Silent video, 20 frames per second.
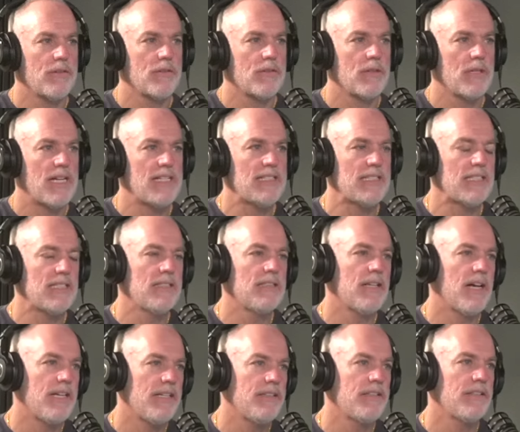That's the
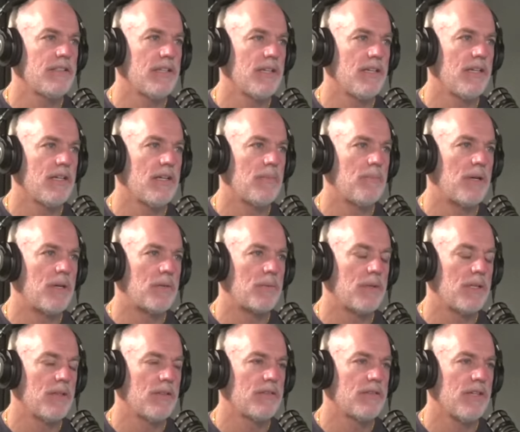nice thing about
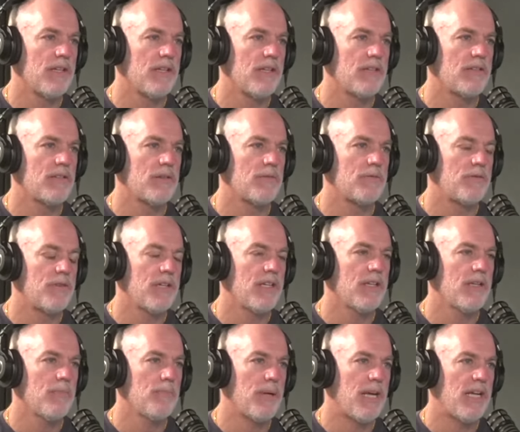real estate. It's a
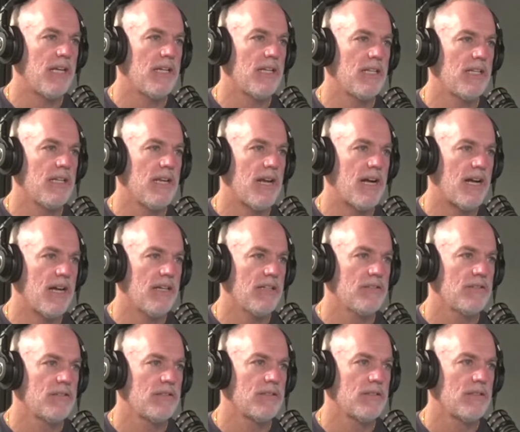freaking pain in the
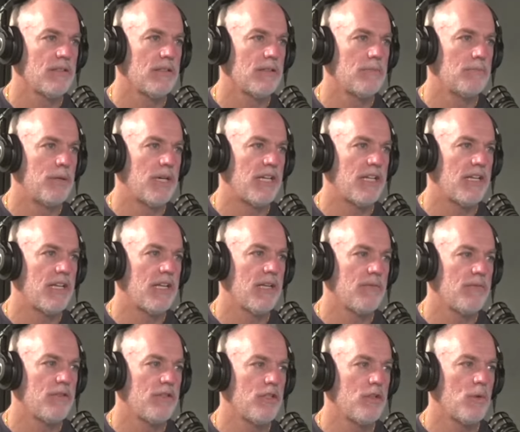ass, but it
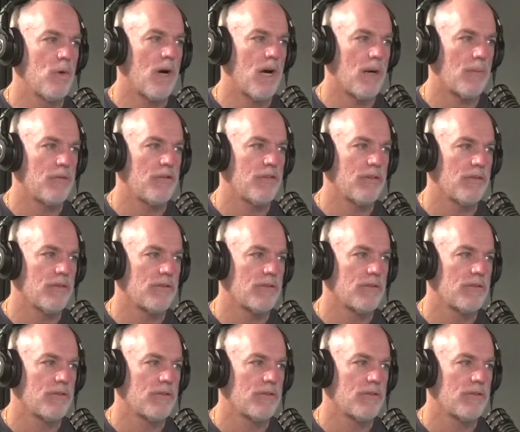gives you options.